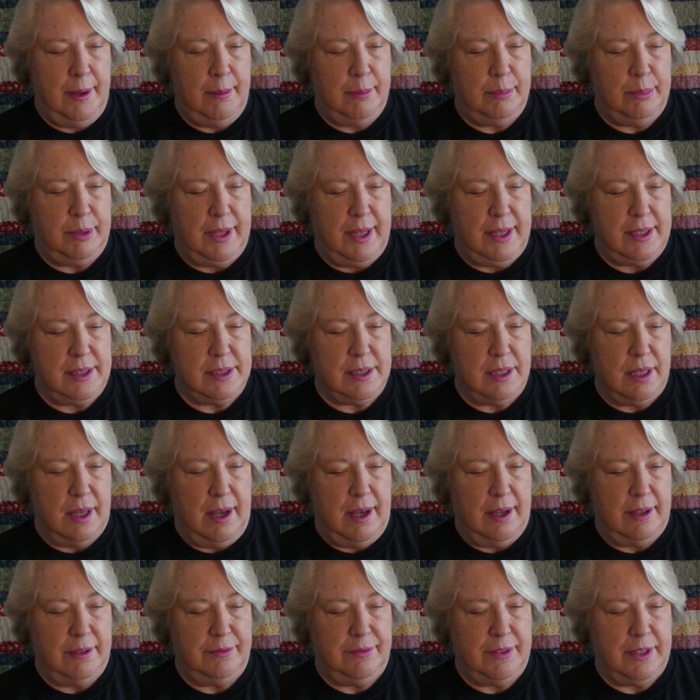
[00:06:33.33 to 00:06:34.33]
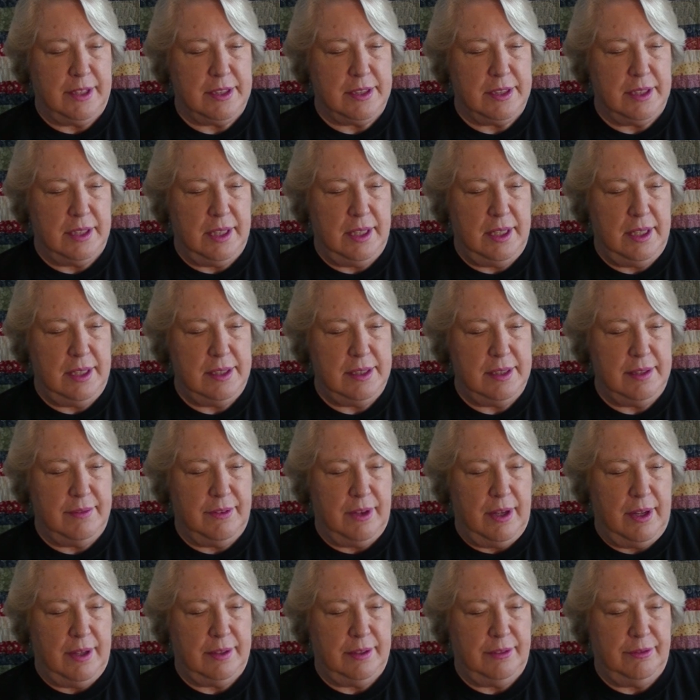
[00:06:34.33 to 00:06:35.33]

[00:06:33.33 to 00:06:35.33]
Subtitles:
place the hot fix adhesive on